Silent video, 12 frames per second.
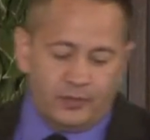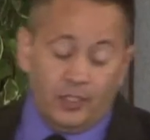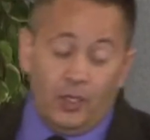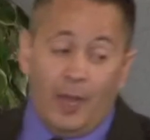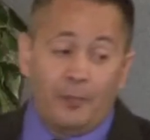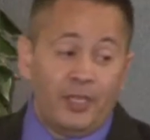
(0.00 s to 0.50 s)
You
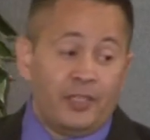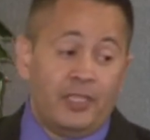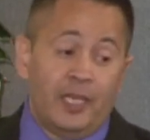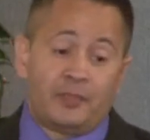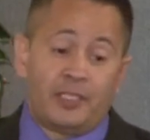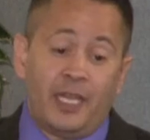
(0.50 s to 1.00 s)
know, I'm building
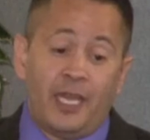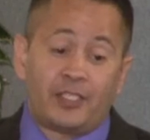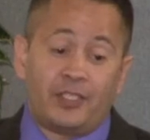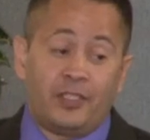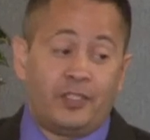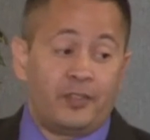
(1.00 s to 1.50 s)
up to
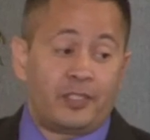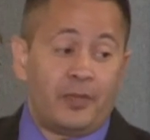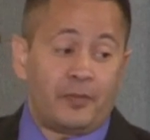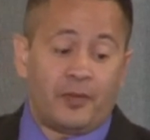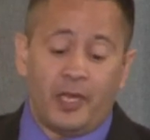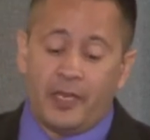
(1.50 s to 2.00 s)
ask you to do
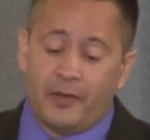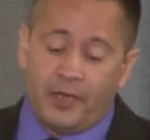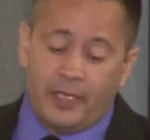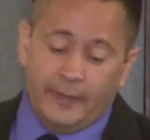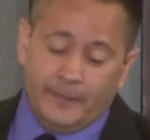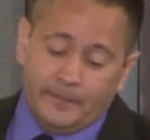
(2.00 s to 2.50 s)
something great,
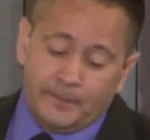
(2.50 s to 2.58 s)
right?